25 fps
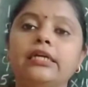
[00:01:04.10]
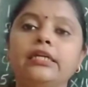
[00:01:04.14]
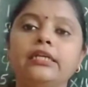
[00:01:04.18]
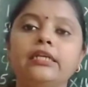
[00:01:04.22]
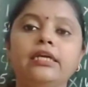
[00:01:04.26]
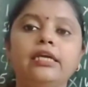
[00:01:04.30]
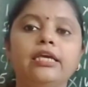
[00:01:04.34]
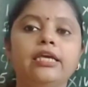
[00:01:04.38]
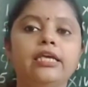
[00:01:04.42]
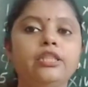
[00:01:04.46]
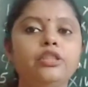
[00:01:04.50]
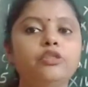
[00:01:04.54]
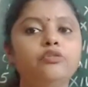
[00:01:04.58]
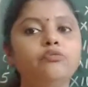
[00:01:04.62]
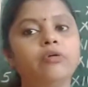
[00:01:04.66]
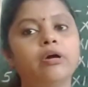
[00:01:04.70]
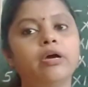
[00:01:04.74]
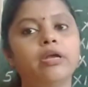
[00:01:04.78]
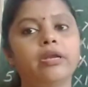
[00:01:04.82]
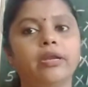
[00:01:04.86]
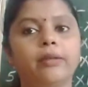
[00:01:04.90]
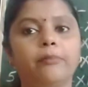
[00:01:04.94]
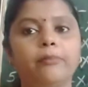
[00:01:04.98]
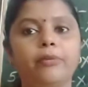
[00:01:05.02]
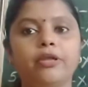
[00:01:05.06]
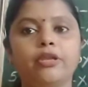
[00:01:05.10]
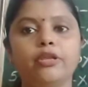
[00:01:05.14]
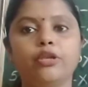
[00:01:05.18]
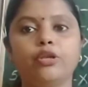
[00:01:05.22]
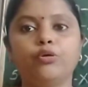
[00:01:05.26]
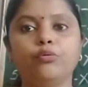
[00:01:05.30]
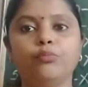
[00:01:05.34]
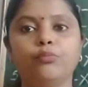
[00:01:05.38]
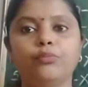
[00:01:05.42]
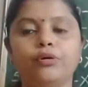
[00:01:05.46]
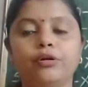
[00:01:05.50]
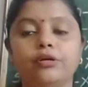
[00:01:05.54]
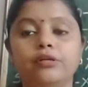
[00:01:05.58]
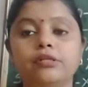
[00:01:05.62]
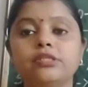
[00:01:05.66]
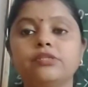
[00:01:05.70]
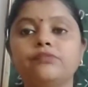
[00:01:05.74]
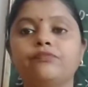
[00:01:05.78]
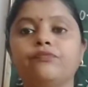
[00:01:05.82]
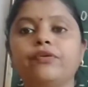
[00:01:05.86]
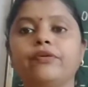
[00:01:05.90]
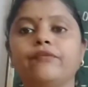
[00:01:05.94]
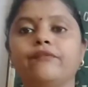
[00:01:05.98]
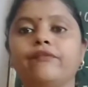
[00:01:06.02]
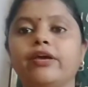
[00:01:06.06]
in Hindu-Arabic numerals
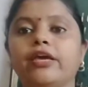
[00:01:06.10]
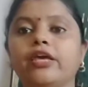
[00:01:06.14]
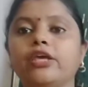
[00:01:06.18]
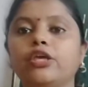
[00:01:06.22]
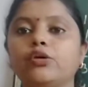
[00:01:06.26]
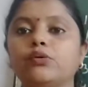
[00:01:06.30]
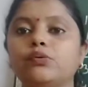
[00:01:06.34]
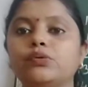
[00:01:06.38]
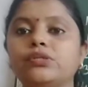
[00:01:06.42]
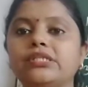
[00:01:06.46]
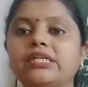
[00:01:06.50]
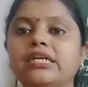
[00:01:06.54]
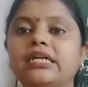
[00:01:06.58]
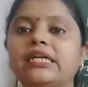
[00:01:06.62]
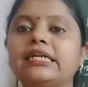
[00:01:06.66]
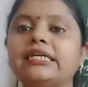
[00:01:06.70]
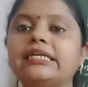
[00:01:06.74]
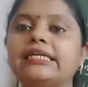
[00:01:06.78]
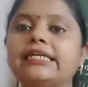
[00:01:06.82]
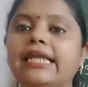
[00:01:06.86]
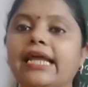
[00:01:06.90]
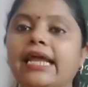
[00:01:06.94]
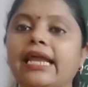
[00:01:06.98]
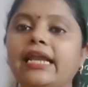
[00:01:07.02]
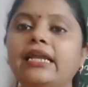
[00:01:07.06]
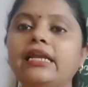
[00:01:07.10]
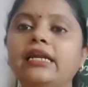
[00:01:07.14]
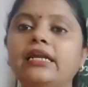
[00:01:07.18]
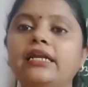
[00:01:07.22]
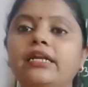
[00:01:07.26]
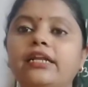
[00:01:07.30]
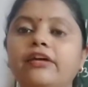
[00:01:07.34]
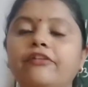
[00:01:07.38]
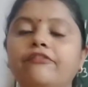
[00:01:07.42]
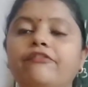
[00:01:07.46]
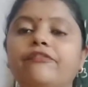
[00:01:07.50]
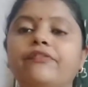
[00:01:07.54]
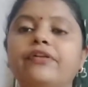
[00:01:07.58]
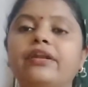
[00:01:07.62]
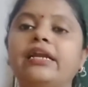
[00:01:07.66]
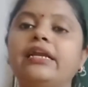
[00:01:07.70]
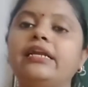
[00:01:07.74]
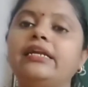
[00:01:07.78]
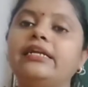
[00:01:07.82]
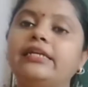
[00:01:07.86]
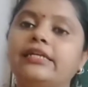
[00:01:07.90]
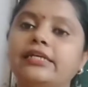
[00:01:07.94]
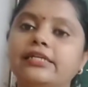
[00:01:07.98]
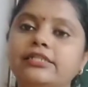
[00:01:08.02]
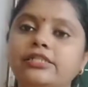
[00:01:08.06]
we were using 10
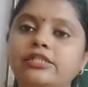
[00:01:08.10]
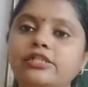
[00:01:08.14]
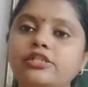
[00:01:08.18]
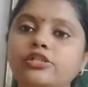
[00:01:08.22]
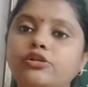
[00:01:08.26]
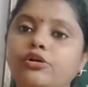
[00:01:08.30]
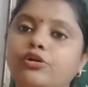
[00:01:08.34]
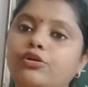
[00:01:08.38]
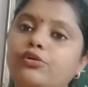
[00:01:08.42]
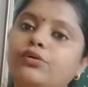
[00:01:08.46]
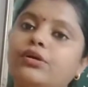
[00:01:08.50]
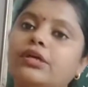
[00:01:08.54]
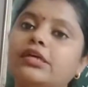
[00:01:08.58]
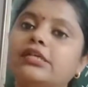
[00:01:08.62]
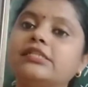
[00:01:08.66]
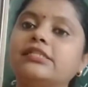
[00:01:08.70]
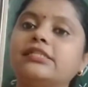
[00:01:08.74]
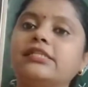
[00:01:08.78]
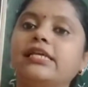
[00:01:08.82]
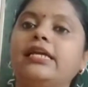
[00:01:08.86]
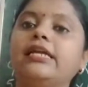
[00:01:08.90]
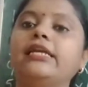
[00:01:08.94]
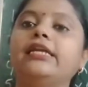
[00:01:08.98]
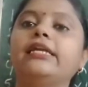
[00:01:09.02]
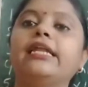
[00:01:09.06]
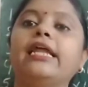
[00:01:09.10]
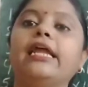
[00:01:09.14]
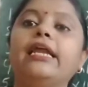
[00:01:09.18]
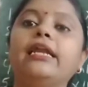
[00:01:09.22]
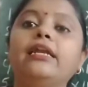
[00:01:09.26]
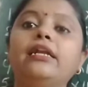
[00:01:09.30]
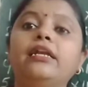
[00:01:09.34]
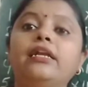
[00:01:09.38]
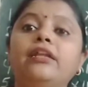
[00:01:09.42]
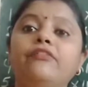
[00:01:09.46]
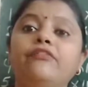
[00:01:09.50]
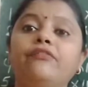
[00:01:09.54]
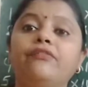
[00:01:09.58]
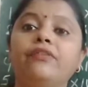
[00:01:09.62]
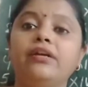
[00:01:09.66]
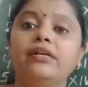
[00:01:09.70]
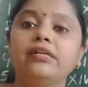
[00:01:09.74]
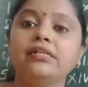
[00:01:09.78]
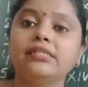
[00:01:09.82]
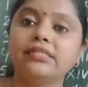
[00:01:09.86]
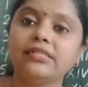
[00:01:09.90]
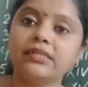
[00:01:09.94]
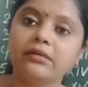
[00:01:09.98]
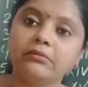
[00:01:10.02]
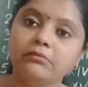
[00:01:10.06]
different digits, or you can say 10
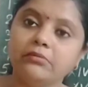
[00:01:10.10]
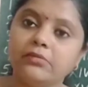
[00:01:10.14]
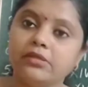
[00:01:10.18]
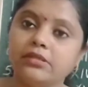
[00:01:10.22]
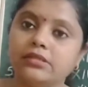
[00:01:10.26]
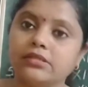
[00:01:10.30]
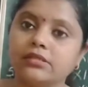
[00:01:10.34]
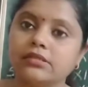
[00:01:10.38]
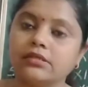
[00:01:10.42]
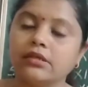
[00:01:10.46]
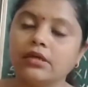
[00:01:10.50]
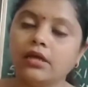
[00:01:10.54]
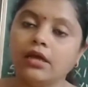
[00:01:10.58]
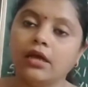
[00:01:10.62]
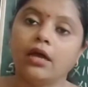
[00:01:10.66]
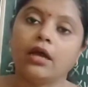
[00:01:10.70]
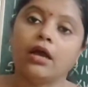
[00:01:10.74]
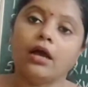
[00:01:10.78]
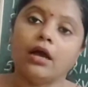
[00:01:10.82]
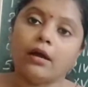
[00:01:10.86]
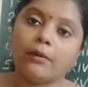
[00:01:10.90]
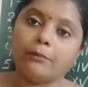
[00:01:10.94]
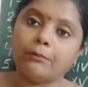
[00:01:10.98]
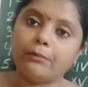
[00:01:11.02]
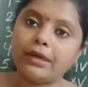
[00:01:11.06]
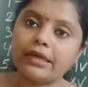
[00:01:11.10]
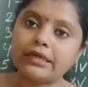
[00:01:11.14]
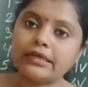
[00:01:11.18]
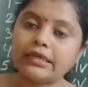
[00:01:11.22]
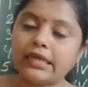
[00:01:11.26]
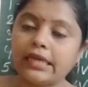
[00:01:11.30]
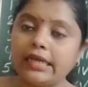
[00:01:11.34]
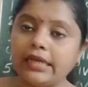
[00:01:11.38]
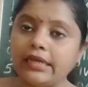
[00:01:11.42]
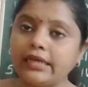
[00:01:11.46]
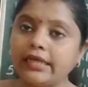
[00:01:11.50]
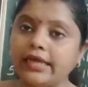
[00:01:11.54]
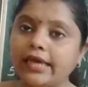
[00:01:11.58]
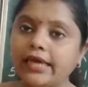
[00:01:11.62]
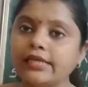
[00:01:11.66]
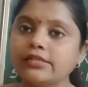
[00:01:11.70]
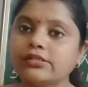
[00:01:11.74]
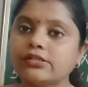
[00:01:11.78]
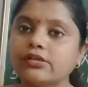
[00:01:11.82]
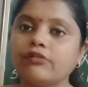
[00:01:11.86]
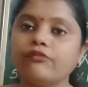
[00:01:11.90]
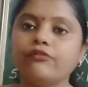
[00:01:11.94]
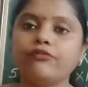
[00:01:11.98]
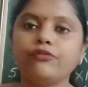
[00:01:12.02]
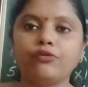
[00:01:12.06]
different symbols. But in
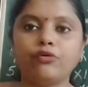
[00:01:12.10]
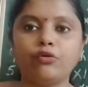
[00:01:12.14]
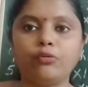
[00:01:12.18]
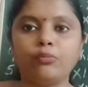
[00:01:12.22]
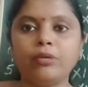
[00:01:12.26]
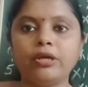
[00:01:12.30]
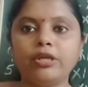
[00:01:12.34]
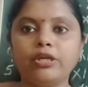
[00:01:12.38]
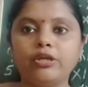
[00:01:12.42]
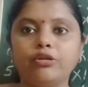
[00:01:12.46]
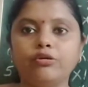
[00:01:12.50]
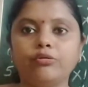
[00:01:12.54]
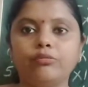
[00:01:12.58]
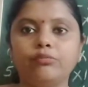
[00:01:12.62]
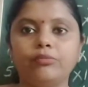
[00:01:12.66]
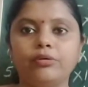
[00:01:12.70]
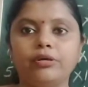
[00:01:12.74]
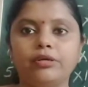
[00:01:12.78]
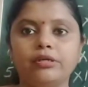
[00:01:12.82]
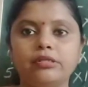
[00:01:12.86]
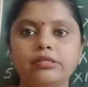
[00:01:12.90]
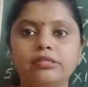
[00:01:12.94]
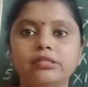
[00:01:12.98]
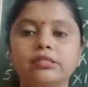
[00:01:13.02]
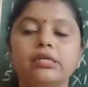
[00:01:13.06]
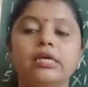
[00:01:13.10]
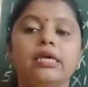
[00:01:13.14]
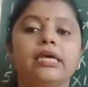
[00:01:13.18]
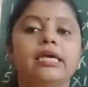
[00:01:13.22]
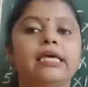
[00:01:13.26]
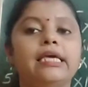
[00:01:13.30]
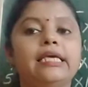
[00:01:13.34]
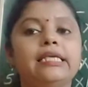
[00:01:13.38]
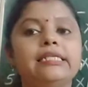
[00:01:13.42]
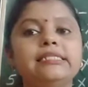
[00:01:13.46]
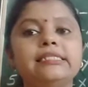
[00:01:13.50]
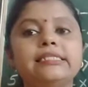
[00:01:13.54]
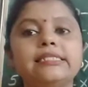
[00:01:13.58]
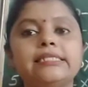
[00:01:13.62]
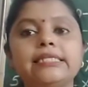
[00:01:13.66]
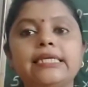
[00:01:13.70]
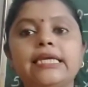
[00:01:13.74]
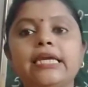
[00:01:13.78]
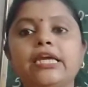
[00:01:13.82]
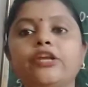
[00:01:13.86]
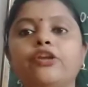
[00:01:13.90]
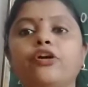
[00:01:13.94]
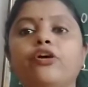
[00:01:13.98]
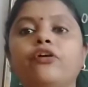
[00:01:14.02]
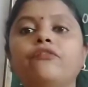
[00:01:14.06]
case of Roman numerals,
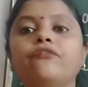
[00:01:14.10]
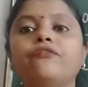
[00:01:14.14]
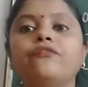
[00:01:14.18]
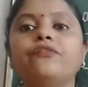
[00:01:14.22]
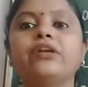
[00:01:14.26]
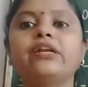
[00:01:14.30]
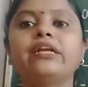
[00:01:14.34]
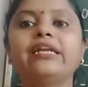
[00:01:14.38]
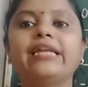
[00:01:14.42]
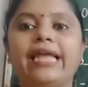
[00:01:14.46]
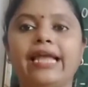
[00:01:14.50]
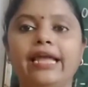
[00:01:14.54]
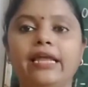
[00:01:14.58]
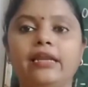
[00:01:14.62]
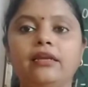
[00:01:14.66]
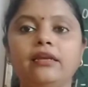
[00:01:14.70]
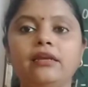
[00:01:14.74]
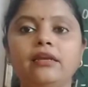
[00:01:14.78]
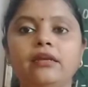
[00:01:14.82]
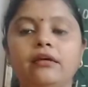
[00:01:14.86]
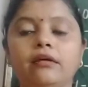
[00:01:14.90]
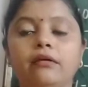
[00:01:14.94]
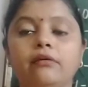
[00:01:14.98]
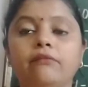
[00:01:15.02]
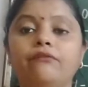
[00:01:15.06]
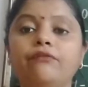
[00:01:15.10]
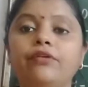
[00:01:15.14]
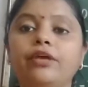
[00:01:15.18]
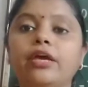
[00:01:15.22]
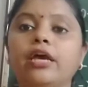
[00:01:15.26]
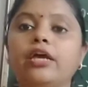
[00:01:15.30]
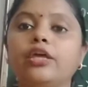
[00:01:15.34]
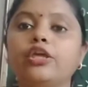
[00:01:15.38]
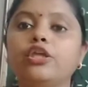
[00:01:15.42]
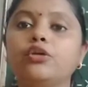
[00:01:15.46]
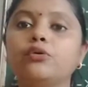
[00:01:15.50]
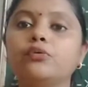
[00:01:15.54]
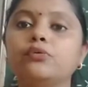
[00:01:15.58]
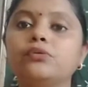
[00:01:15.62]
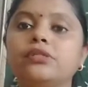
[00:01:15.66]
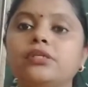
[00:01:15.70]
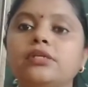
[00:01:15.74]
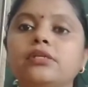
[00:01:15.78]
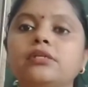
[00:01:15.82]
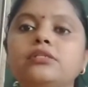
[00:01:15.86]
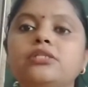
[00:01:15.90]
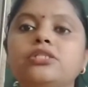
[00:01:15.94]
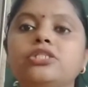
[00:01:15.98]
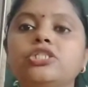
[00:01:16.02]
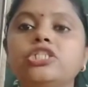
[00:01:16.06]
instead of 10, we are
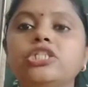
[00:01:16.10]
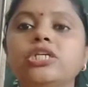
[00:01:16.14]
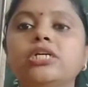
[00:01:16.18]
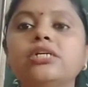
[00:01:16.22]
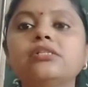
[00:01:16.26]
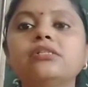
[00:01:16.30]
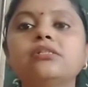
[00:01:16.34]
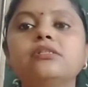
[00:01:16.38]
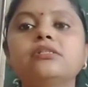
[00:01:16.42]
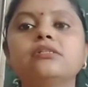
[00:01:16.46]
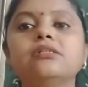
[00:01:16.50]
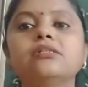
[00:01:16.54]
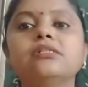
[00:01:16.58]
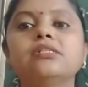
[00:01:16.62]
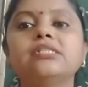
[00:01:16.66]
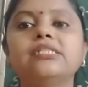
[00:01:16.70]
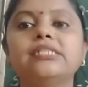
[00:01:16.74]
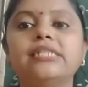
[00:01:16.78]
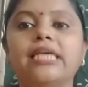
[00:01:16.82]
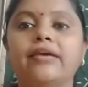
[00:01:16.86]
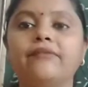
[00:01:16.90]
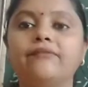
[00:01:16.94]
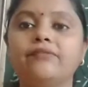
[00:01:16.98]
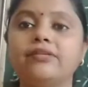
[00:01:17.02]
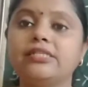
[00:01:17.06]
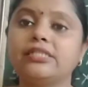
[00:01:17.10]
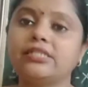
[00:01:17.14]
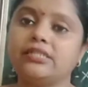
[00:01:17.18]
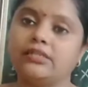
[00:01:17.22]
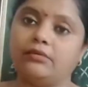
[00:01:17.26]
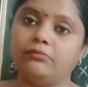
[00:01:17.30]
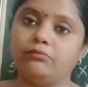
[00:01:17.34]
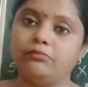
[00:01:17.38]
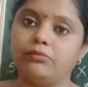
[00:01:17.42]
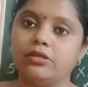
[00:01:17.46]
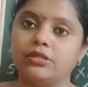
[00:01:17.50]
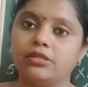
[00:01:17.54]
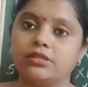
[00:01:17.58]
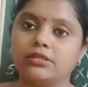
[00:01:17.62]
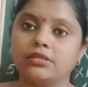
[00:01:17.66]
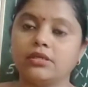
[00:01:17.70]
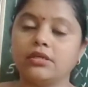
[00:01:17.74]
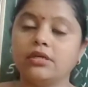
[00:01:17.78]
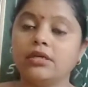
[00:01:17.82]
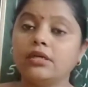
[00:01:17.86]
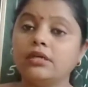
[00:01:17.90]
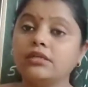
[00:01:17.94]
using just 7 symbols.